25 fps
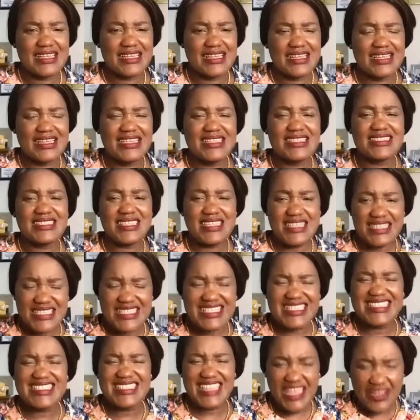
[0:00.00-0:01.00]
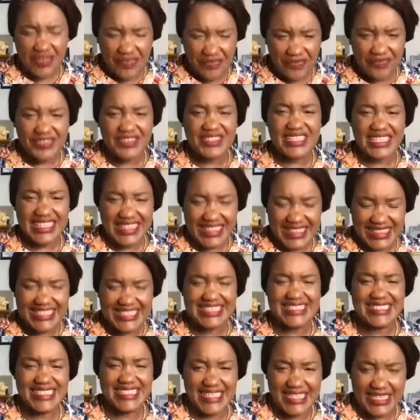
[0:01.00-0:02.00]
It is definitely
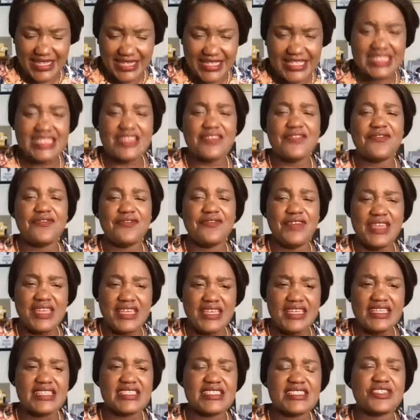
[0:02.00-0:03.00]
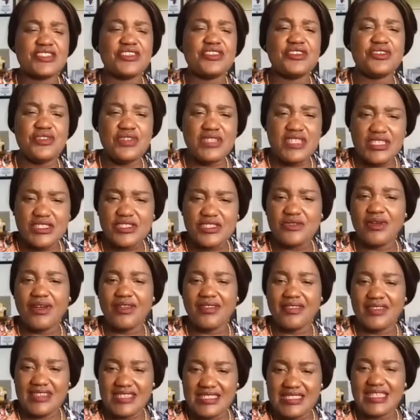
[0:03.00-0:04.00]
there. The thing is, you need to
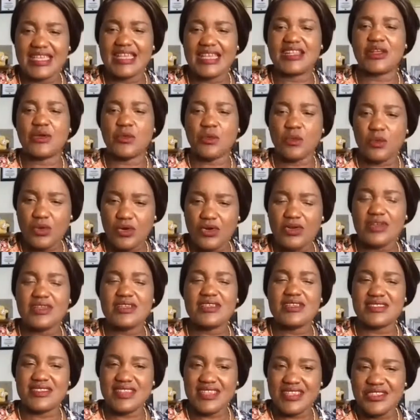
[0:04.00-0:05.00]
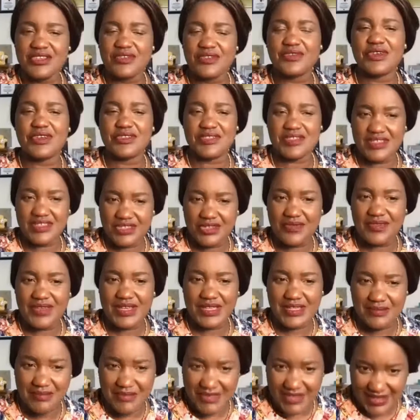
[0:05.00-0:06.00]
understand what is the University of
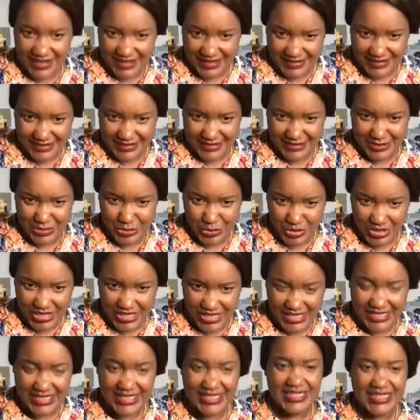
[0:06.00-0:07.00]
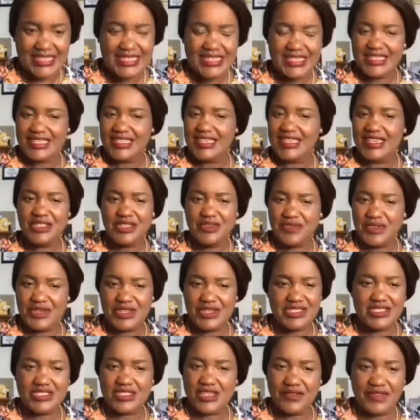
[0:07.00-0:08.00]
Edinburgh, okay? The
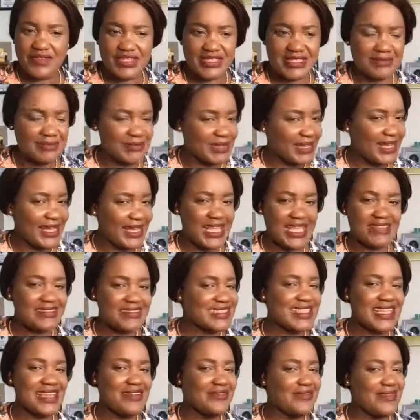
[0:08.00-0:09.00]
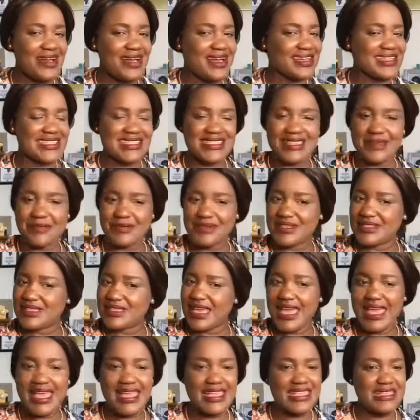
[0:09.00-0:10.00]
University of Edinburgh has never
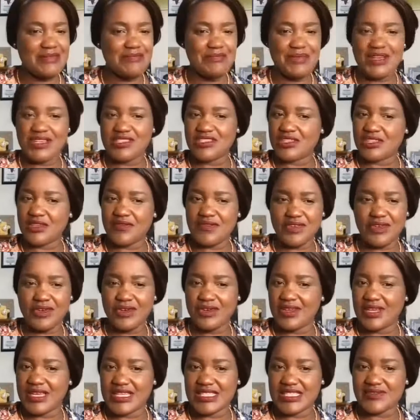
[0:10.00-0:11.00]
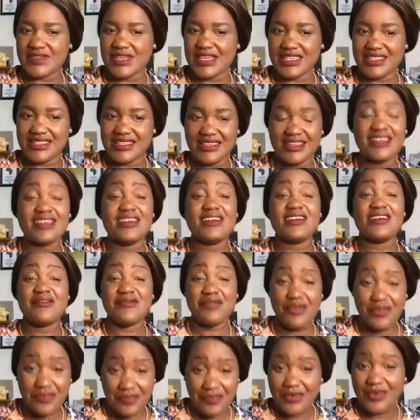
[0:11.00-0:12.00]
accepted any person of color as rector
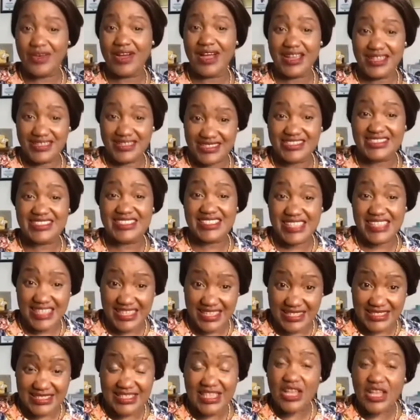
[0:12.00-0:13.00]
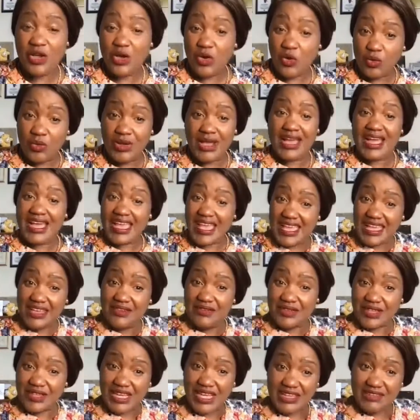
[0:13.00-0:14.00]
for 400 years, where
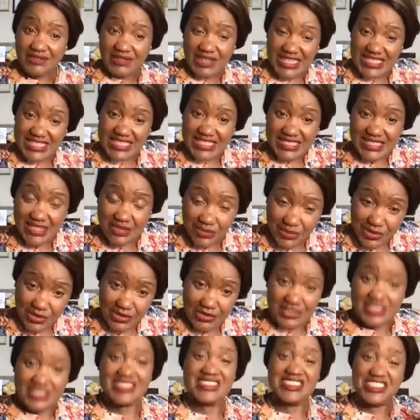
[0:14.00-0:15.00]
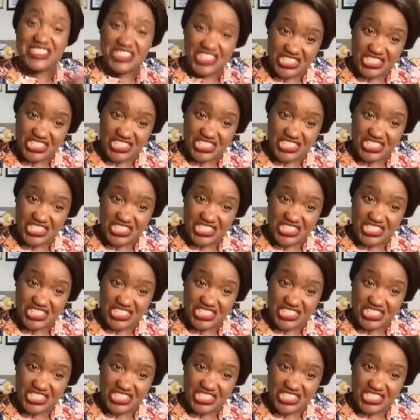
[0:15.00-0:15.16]
everywhere else in the world, this